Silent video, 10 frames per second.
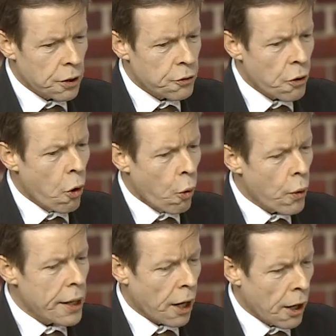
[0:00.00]
news.
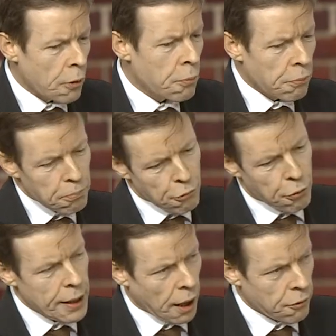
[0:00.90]
We'd hope
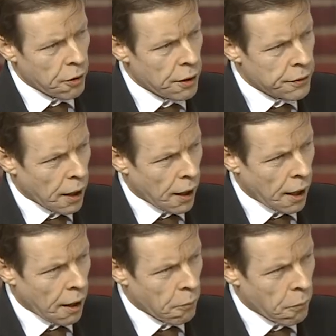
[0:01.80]
300
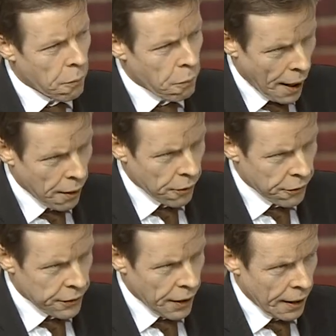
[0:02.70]
uh,
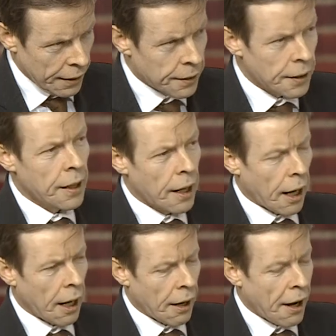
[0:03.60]
barrels a day.
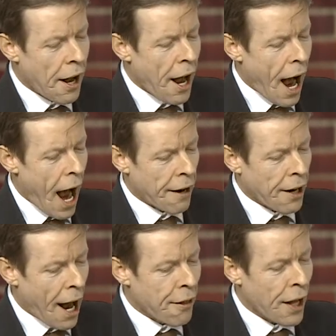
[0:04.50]
Uh,
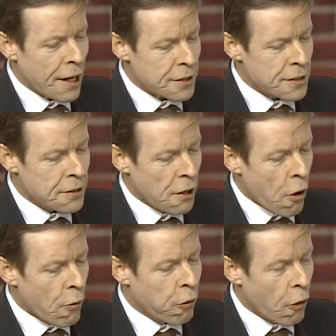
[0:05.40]
and, and that's
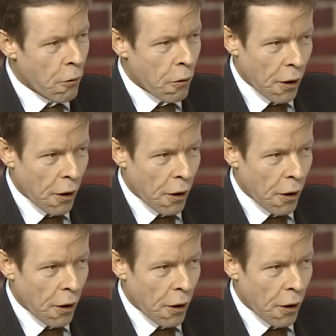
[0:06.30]
flowing on, a,